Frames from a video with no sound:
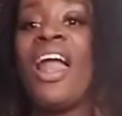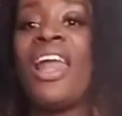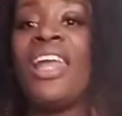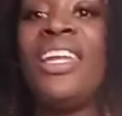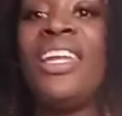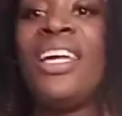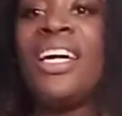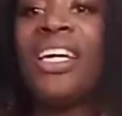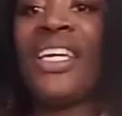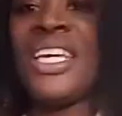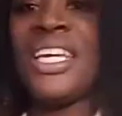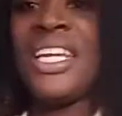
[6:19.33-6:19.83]

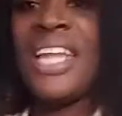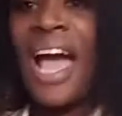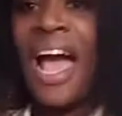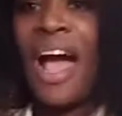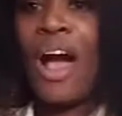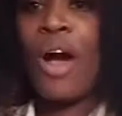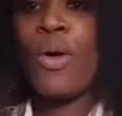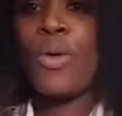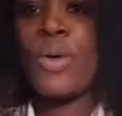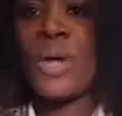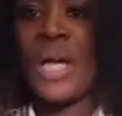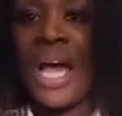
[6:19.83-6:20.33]
Look at
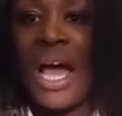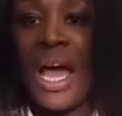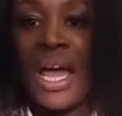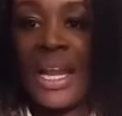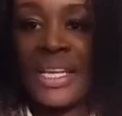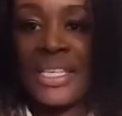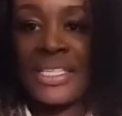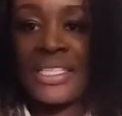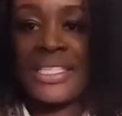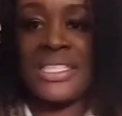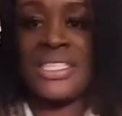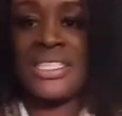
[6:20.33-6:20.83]
how
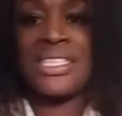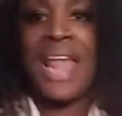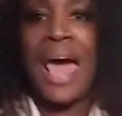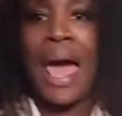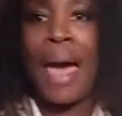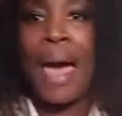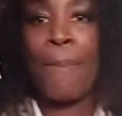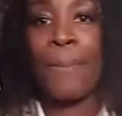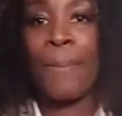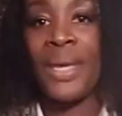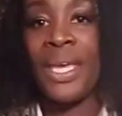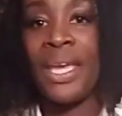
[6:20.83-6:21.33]
kind of
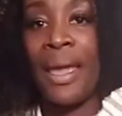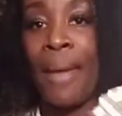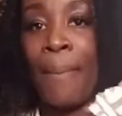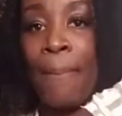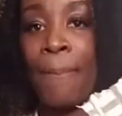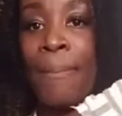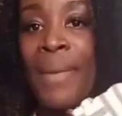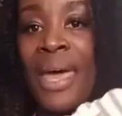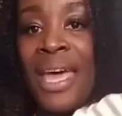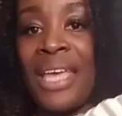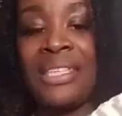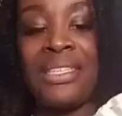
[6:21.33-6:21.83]
sloppy
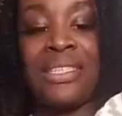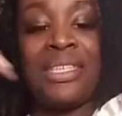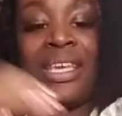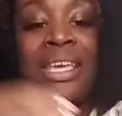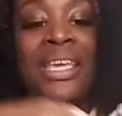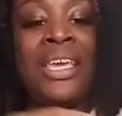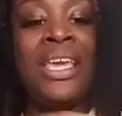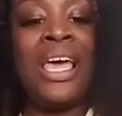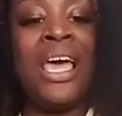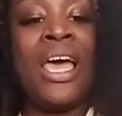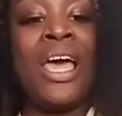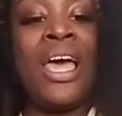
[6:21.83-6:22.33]
and
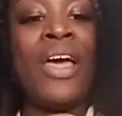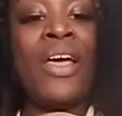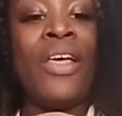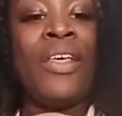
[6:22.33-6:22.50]
messy